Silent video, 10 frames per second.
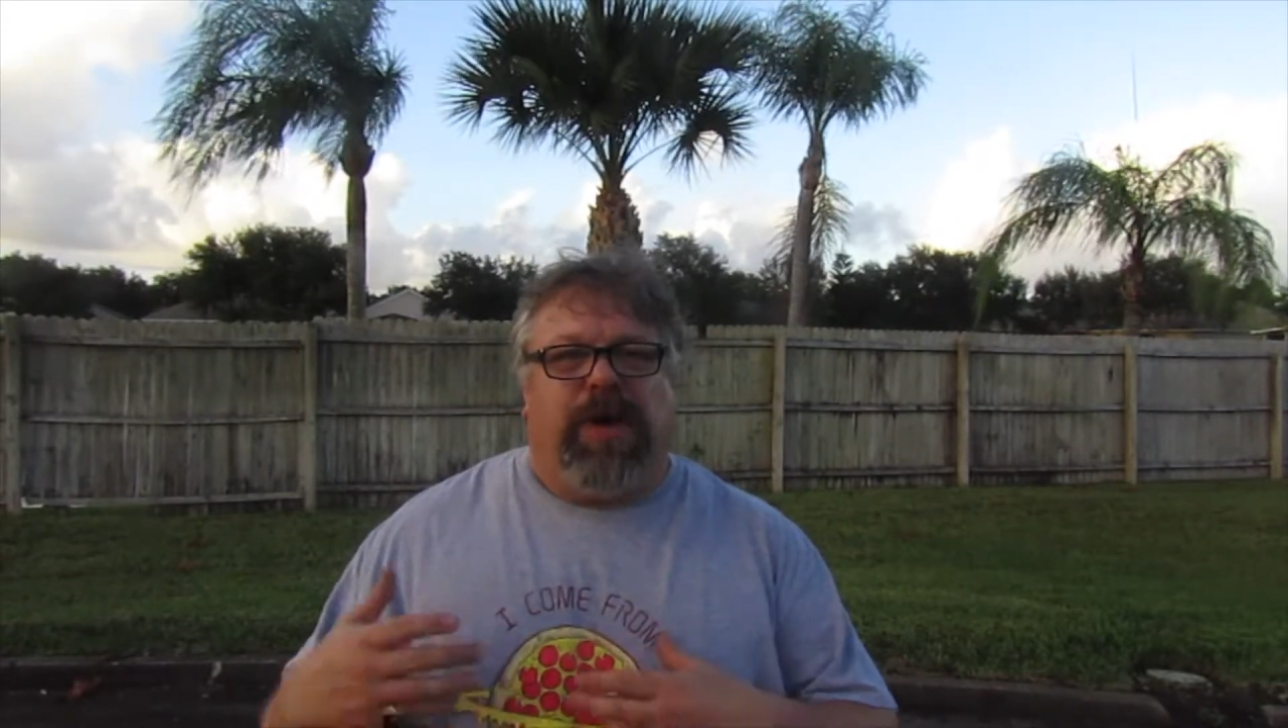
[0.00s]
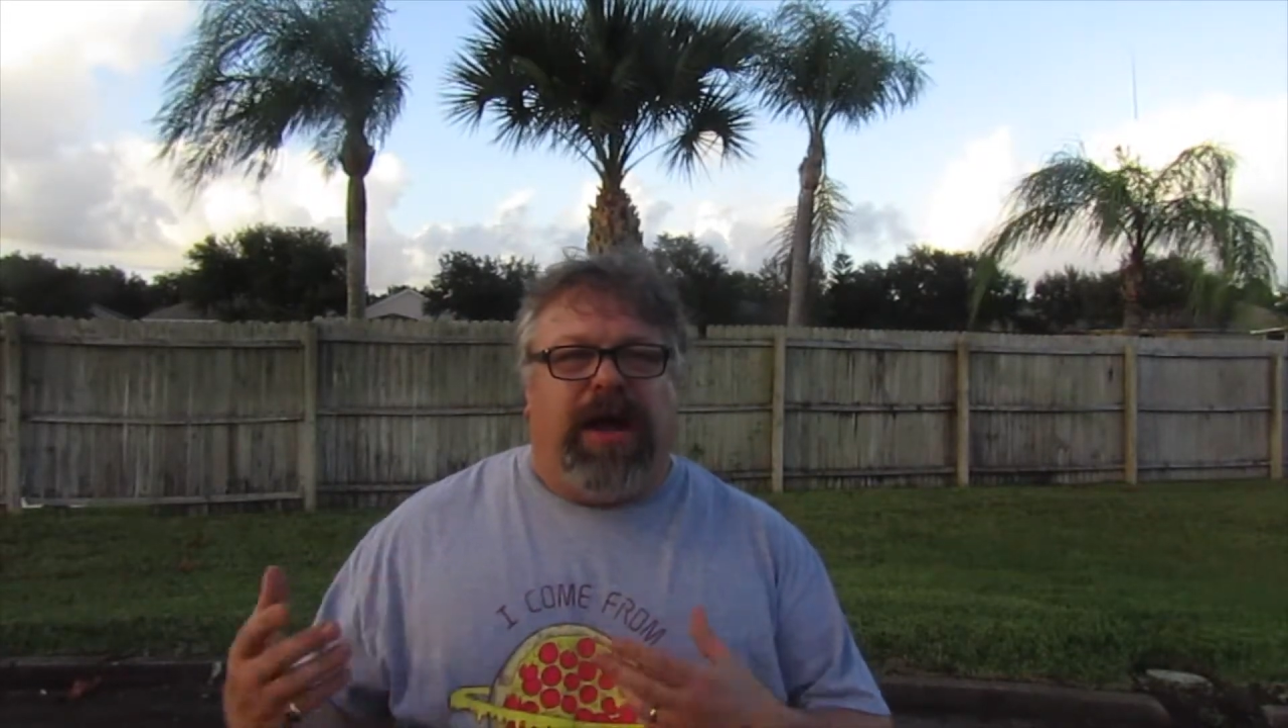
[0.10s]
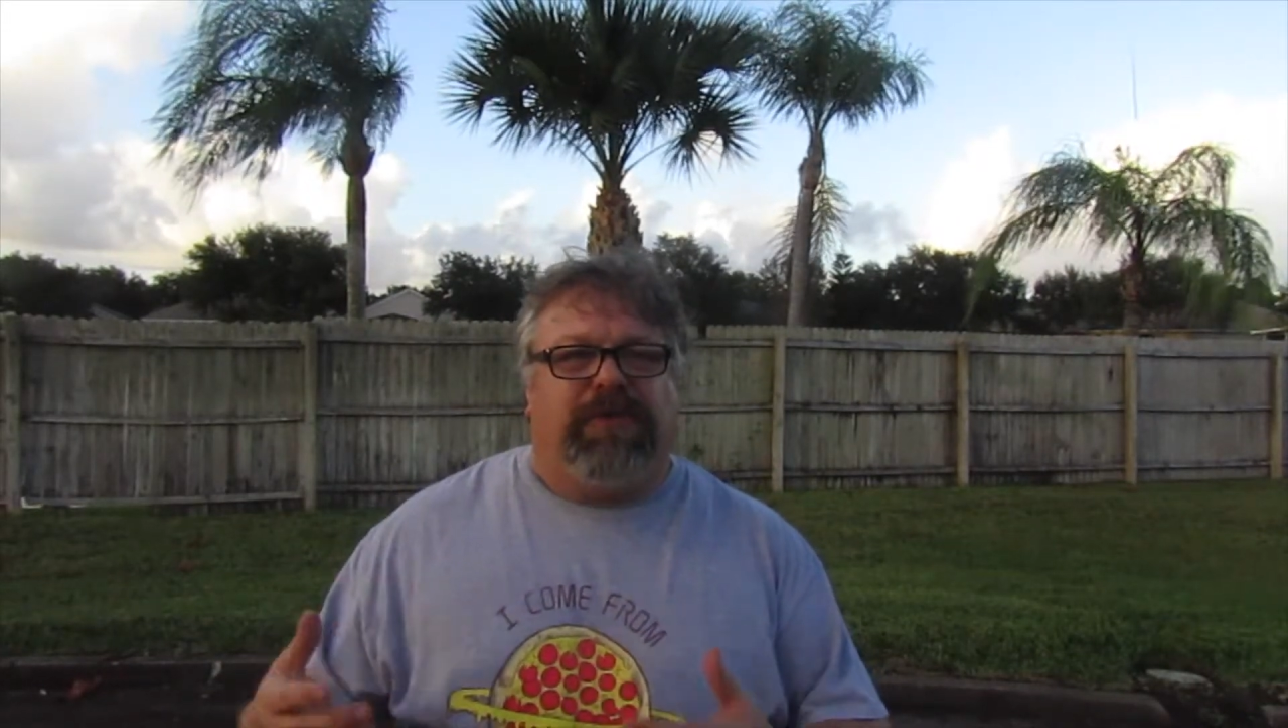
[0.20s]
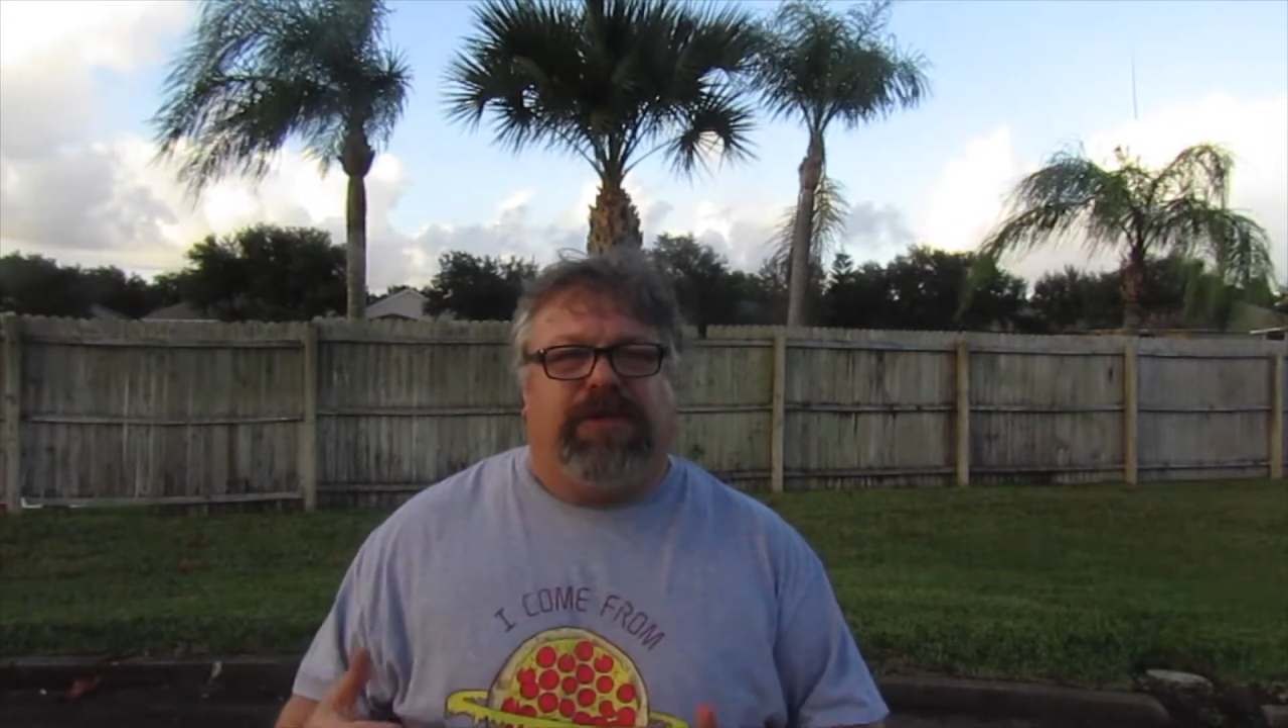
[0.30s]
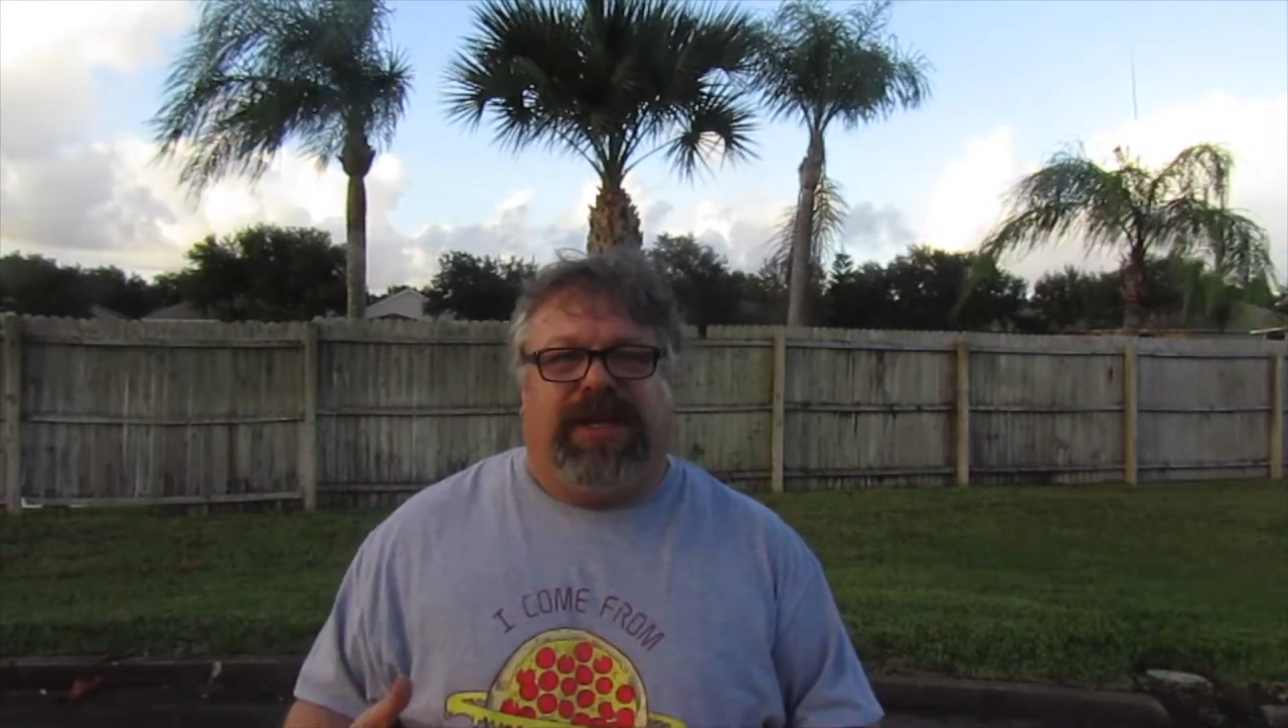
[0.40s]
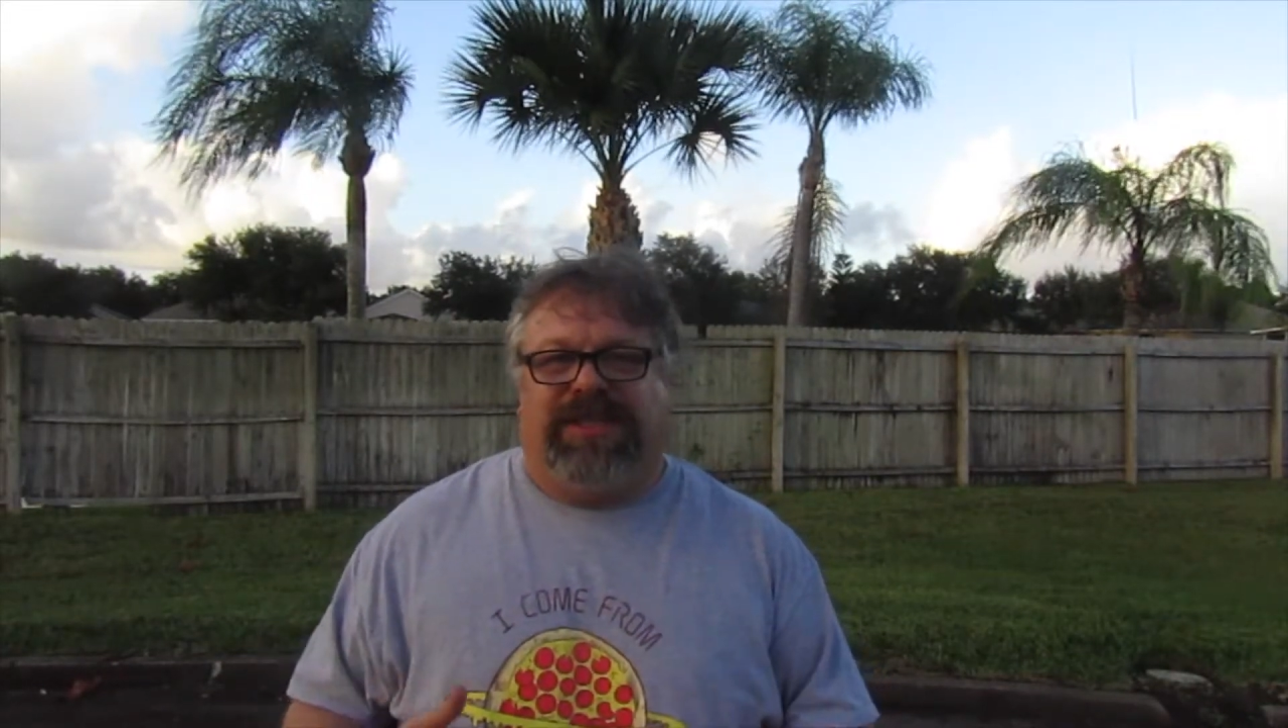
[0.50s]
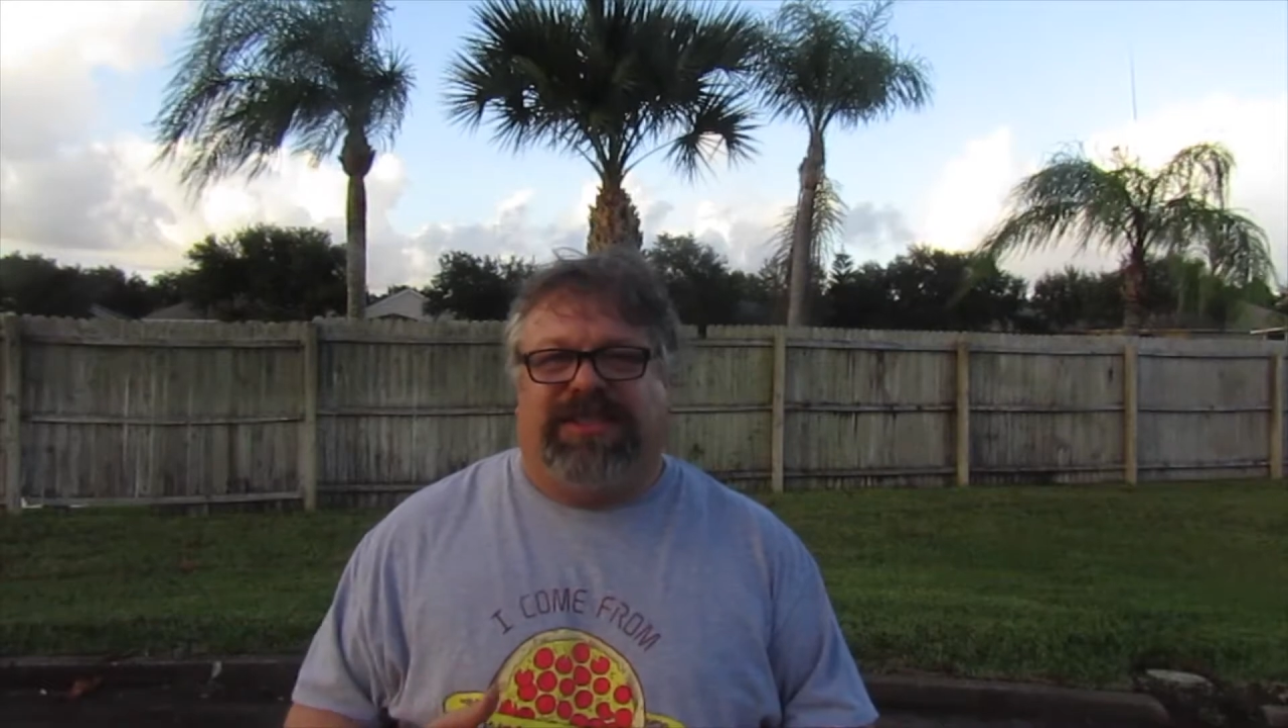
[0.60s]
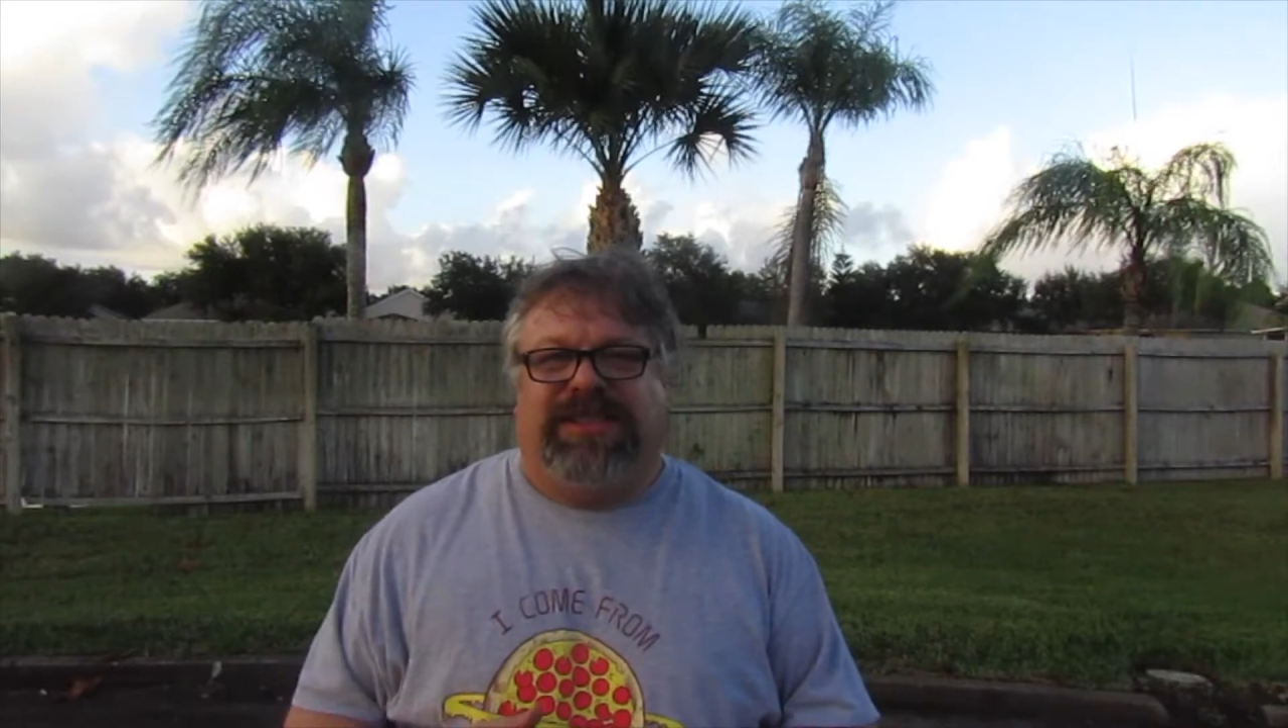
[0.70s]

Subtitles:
aftertaste